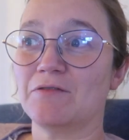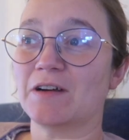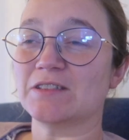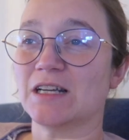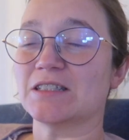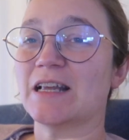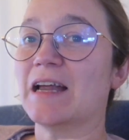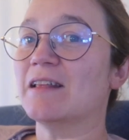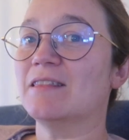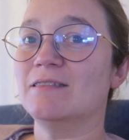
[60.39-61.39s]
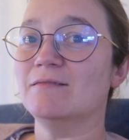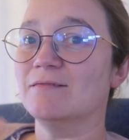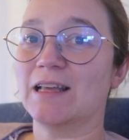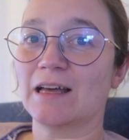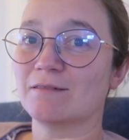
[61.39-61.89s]
a five stars, and I
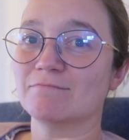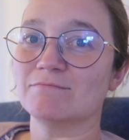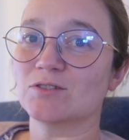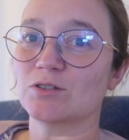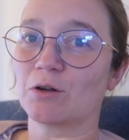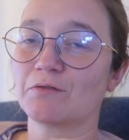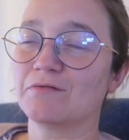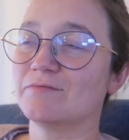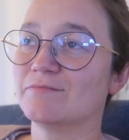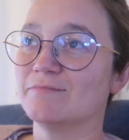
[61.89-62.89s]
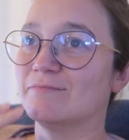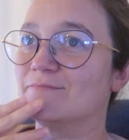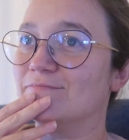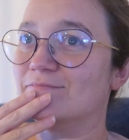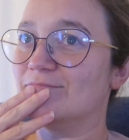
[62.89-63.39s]
can sort of,
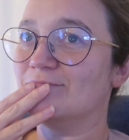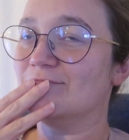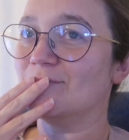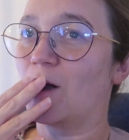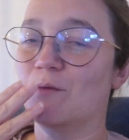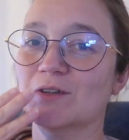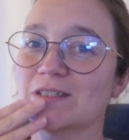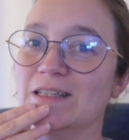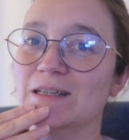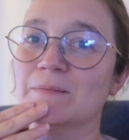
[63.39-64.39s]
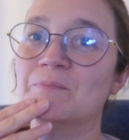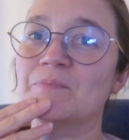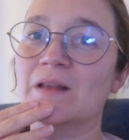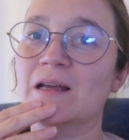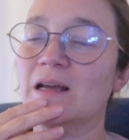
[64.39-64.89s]
obviously
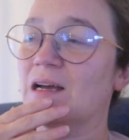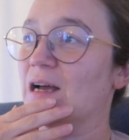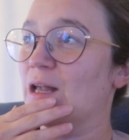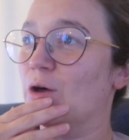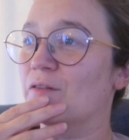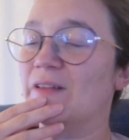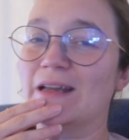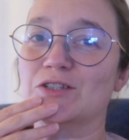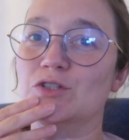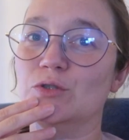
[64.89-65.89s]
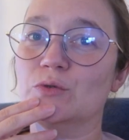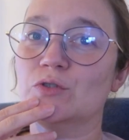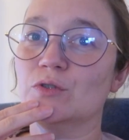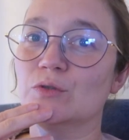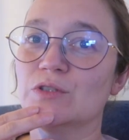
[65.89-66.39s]
a lot of that is due
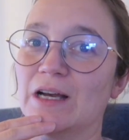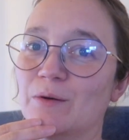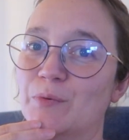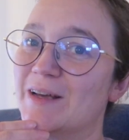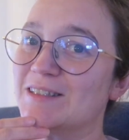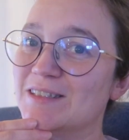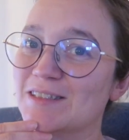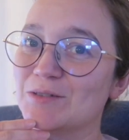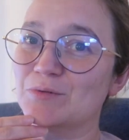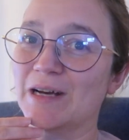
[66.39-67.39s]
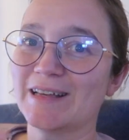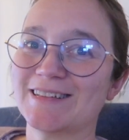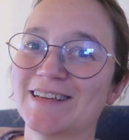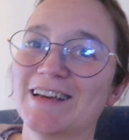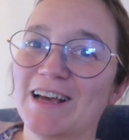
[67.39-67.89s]
to Terry Pratchett, who
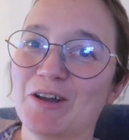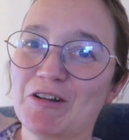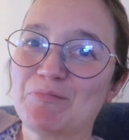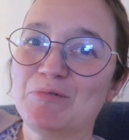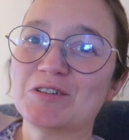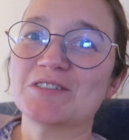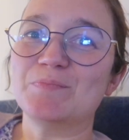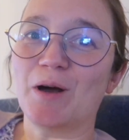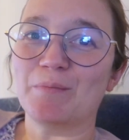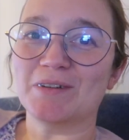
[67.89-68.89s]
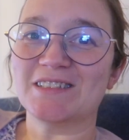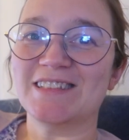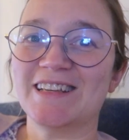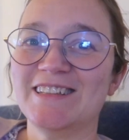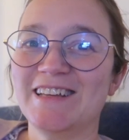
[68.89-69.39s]
had a lot of books
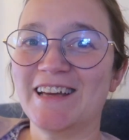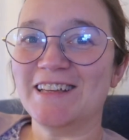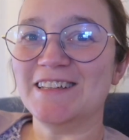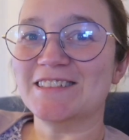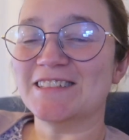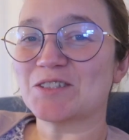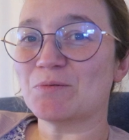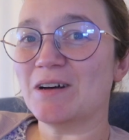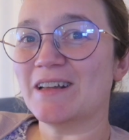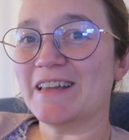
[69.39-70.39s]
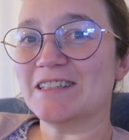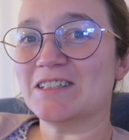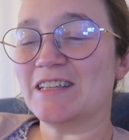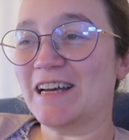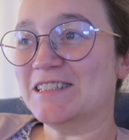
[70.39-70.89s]
published in the eighties as well and
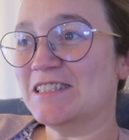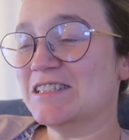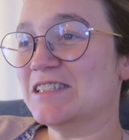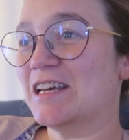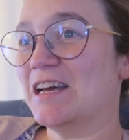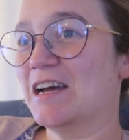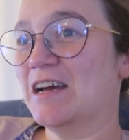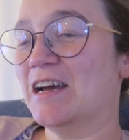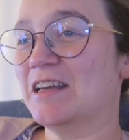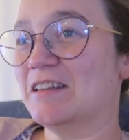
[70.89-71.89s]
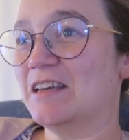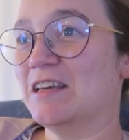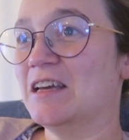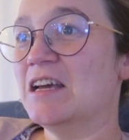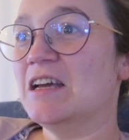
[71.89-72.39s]
nineties, uh, and
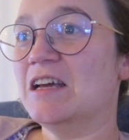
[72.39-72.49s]
they